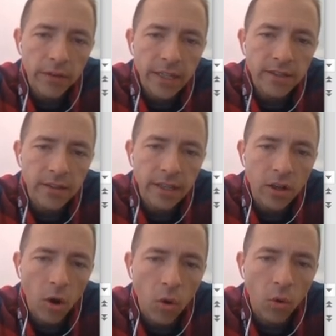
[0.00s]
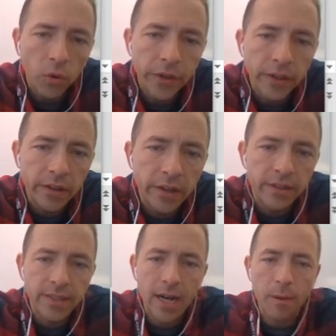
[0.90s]
That's the thing holding
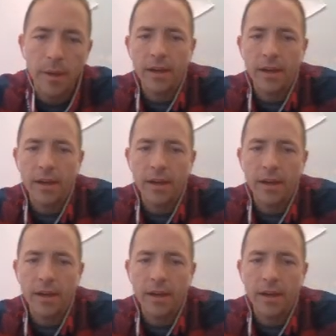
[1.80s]
the top